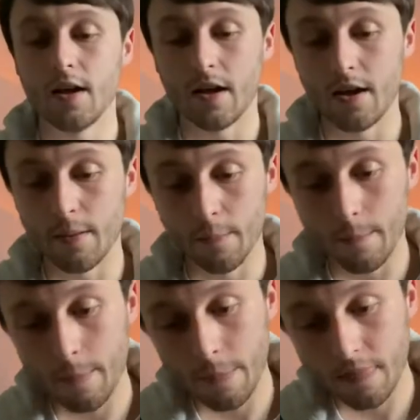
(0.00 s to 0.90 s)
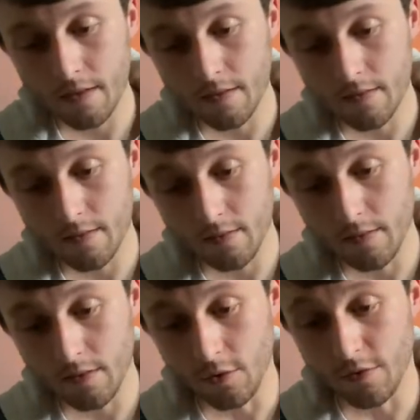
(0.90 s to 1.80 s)

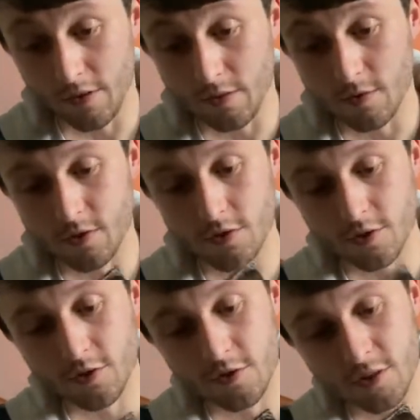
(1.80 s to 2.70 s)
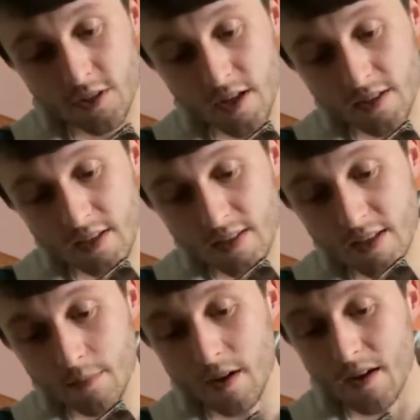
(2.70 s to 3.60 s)
Lucky victims of the torture dungeon died in their
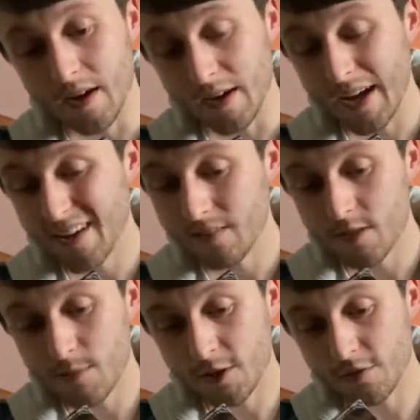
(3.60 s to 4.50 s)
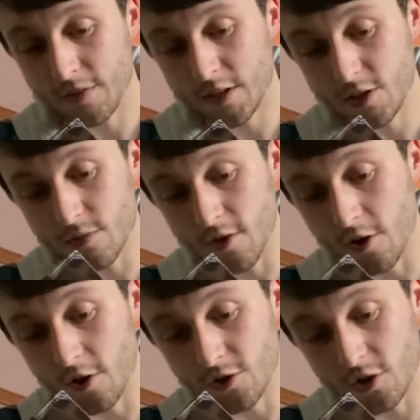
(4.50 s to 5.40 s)
sleep. Again, special features, we've got
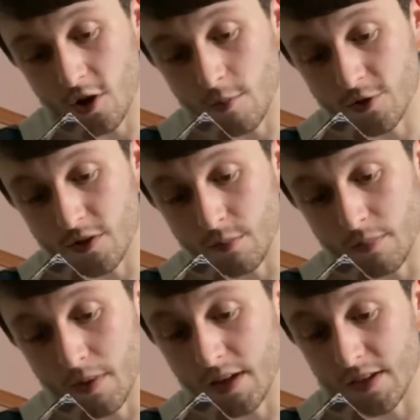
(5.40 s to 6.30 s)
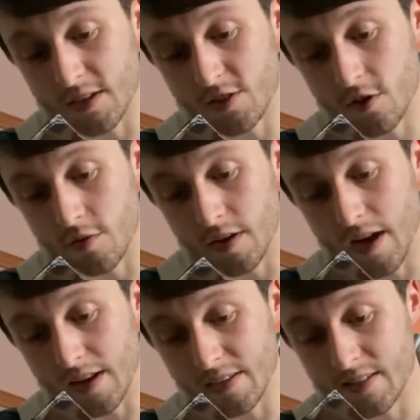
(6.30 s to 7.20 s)
an audio commentary with Milligan historian
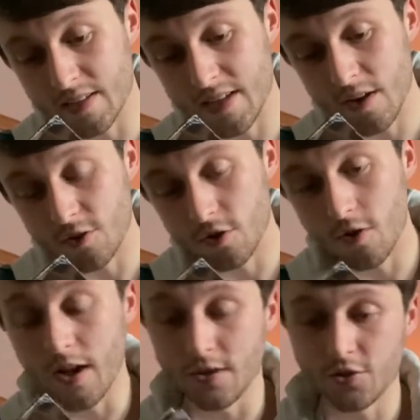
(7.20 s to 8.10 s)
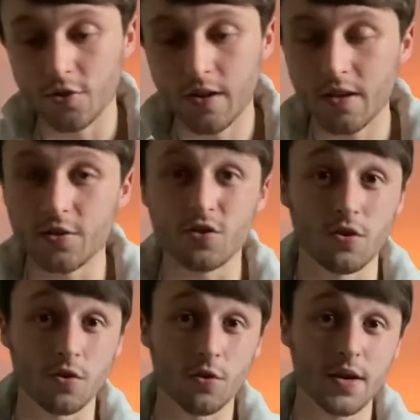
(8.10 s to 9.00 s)
Alex DeSanto and a trailer,
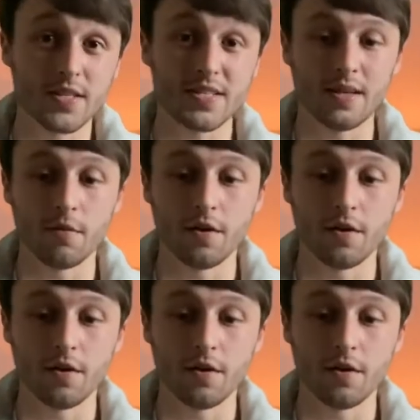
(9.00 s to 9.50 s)
so quite slim on